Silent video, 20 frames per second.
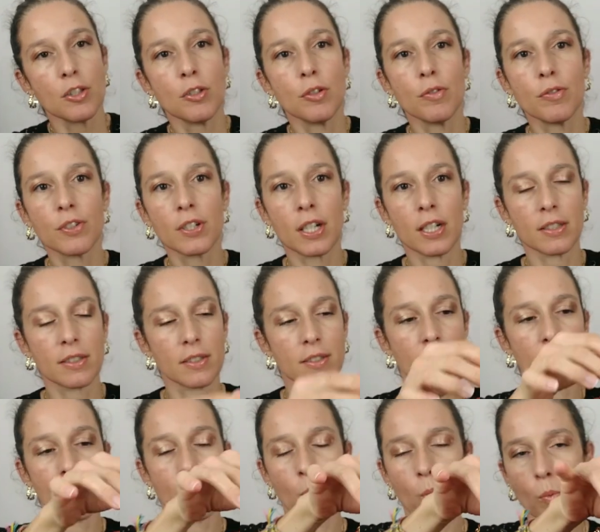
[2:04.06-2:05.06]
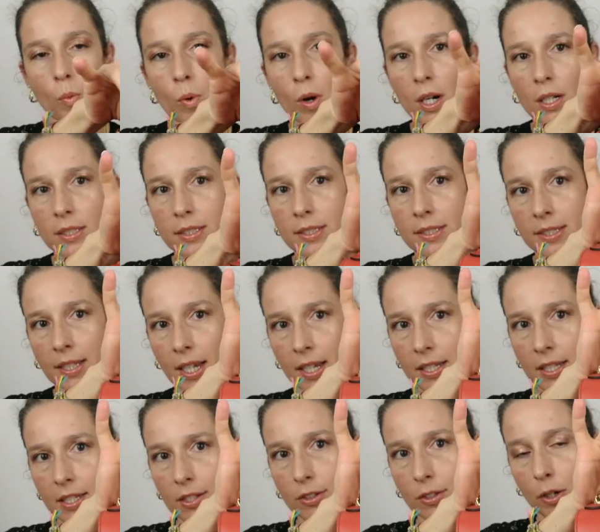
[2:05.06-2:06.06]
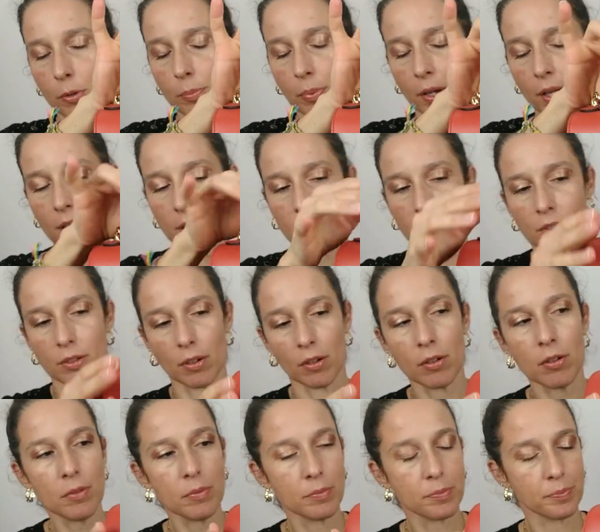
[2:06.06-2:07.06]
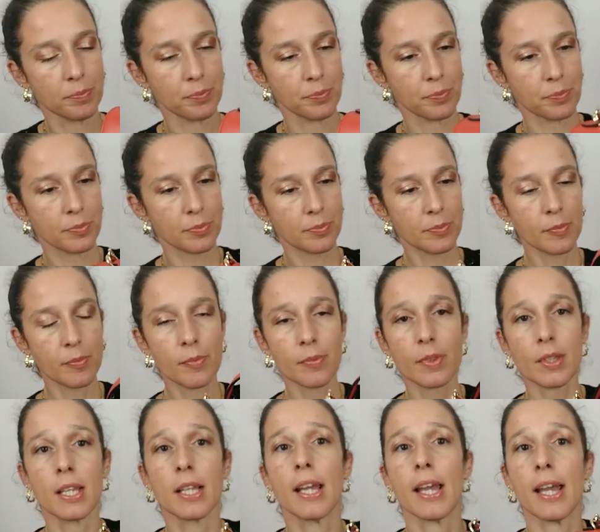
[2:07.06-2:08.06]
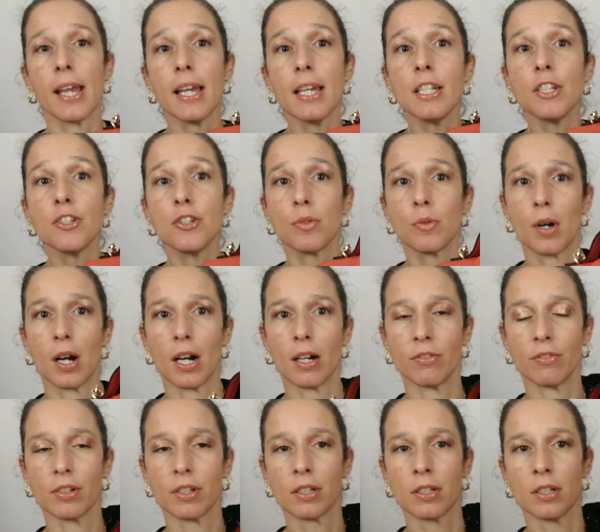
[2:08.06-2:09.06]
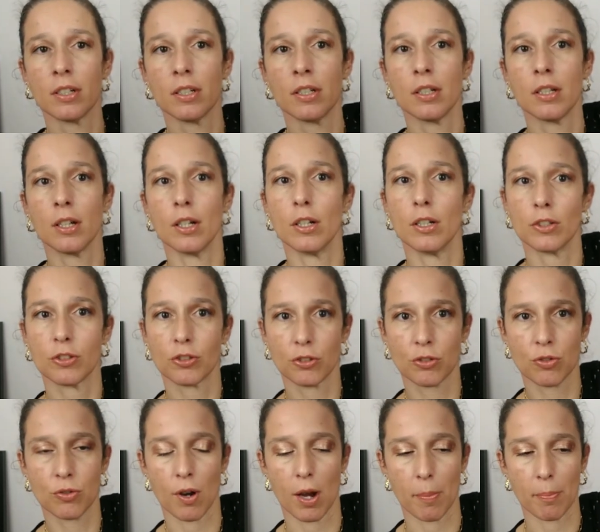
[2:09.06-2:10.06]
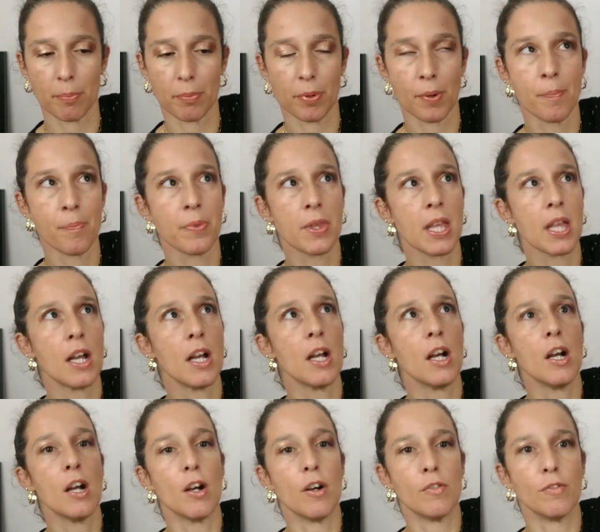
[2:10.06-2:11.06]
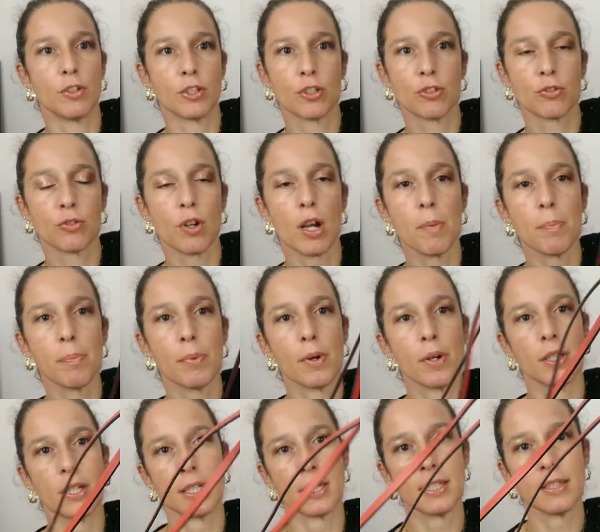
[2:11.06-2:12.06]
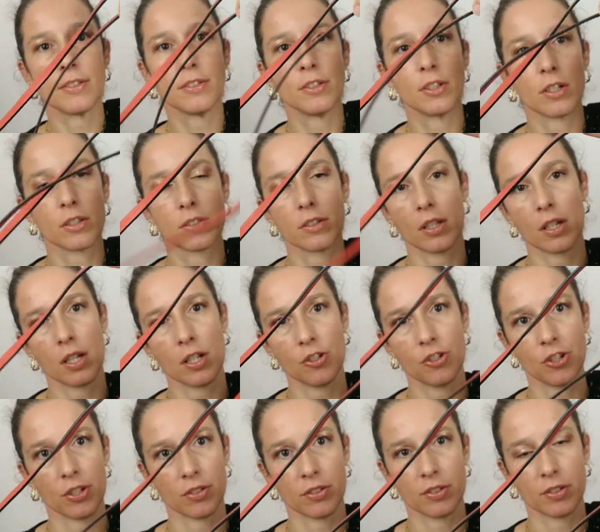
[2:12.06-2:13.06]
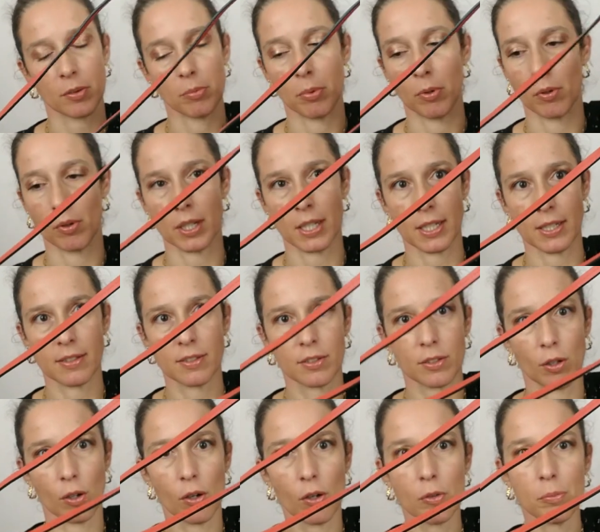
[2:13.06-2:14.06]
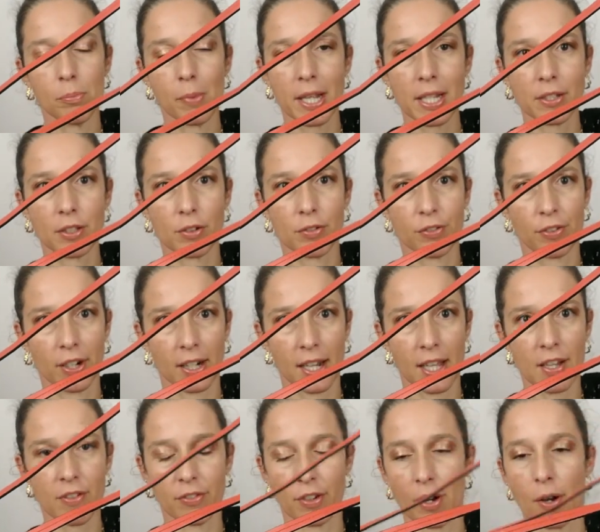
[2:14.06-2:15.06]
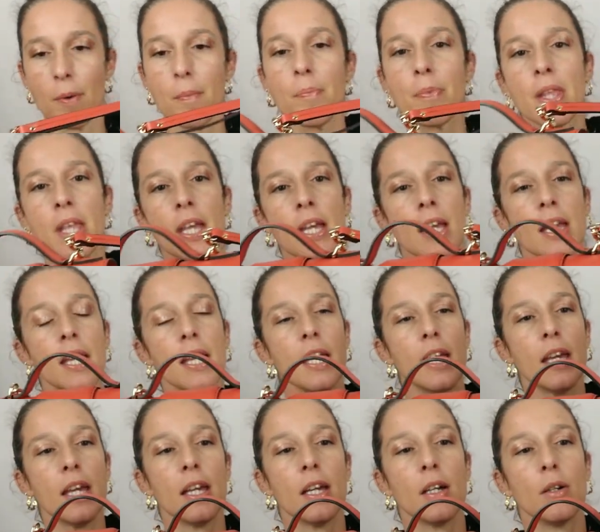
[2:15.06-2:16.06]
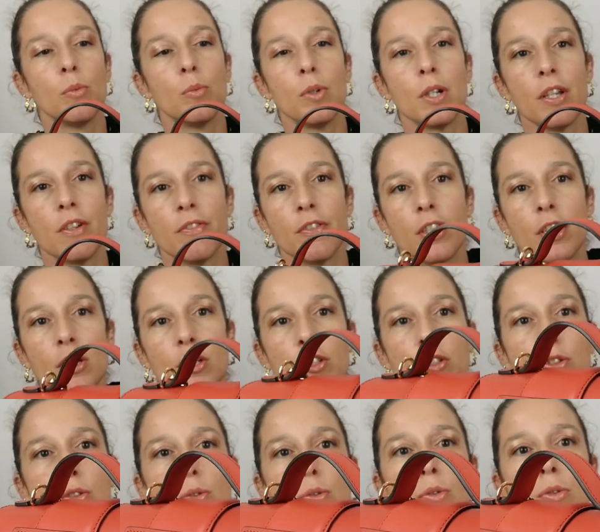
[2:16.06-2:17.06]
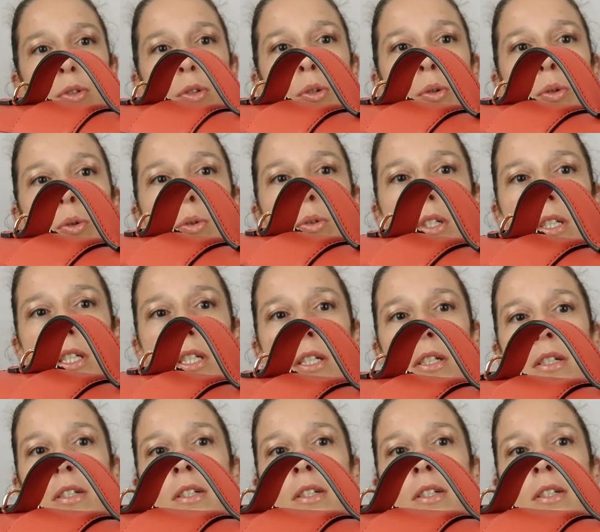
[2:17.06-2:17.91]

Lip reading: You've got one tiny top handle, and you have a strap. The strap is not adjustable. It's all made of leather with two hooks.